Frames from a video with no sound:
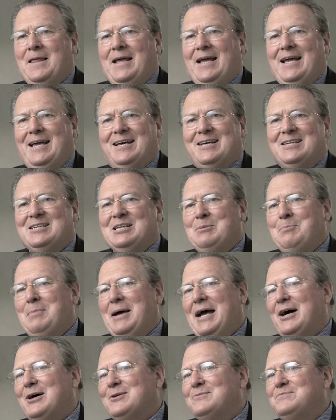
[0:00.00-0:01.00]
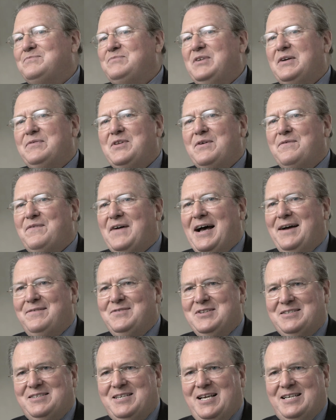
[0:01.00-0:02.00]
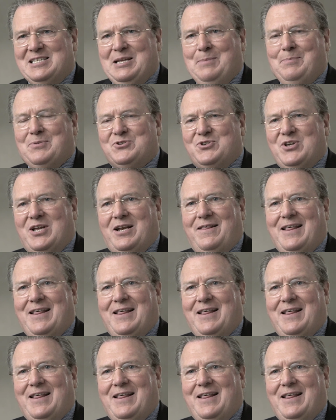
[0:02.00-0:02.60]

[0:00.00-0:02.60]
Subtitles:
And about 55 to 60%